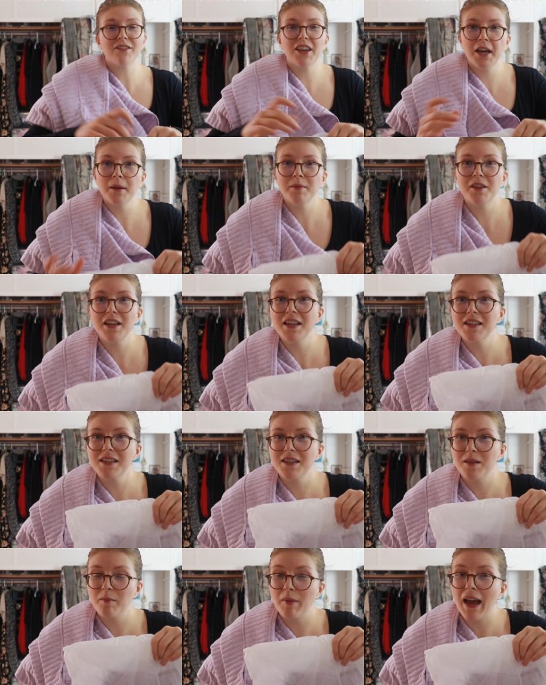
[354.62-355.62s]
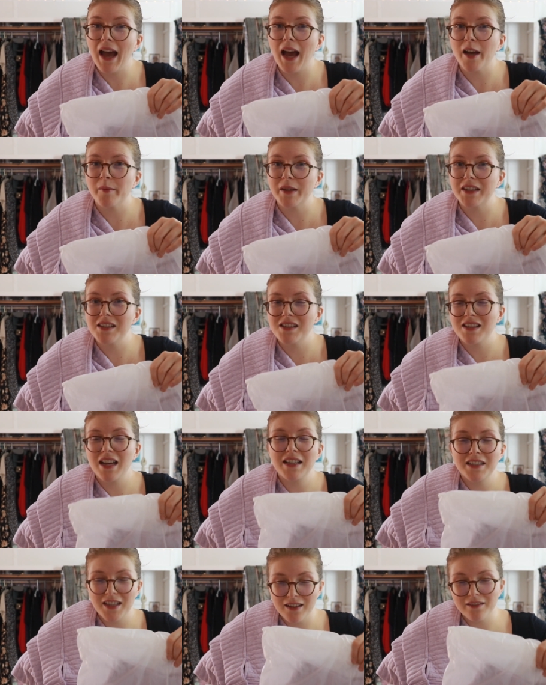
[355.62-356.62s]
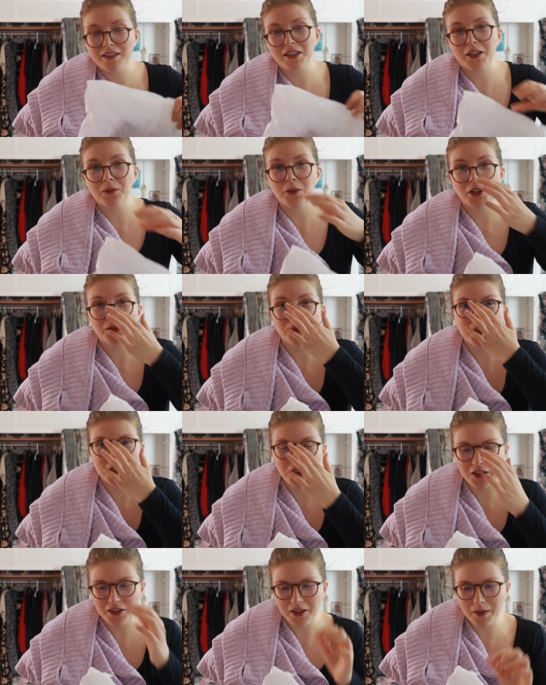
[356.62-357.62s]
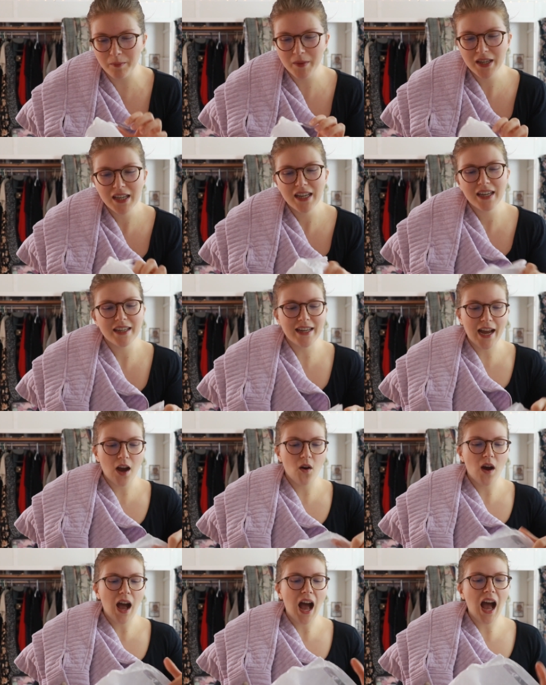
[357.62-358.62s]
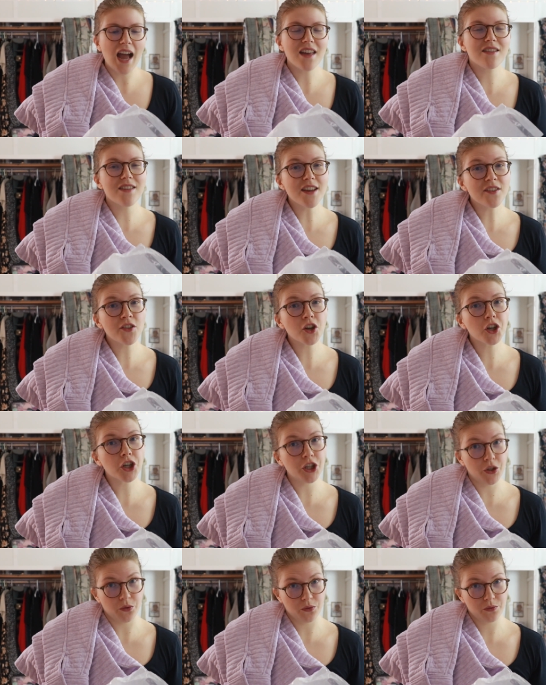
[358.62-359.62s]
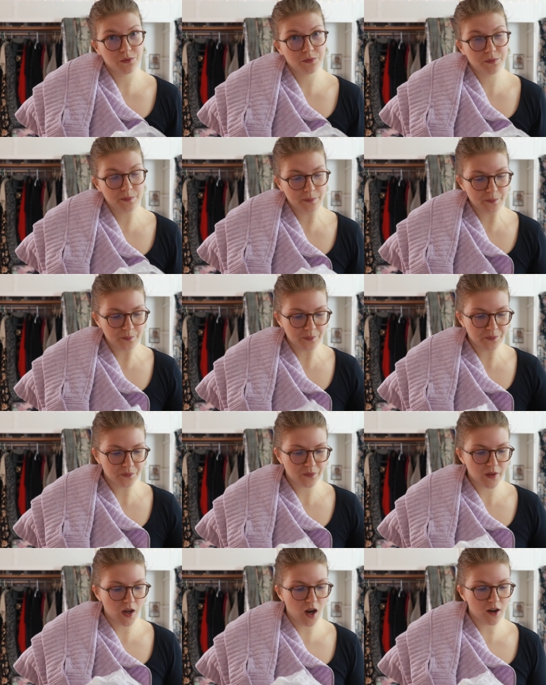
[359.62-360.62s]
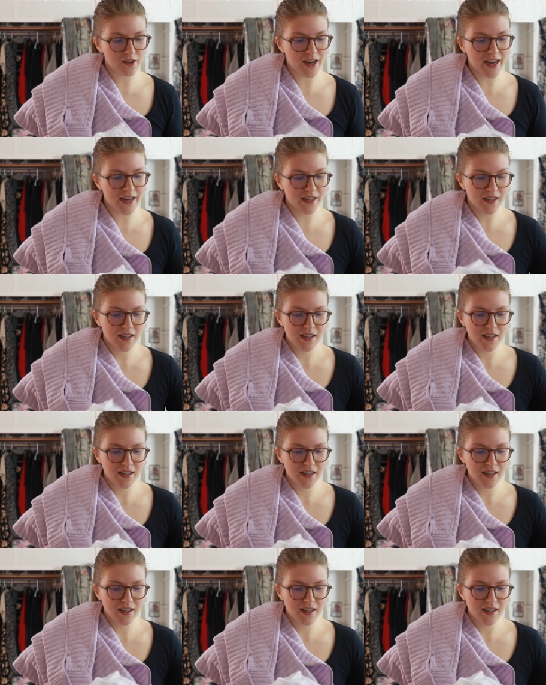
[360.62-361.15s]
kept these in the bag because I definitely want to return them. Now, I think they're cute. All right.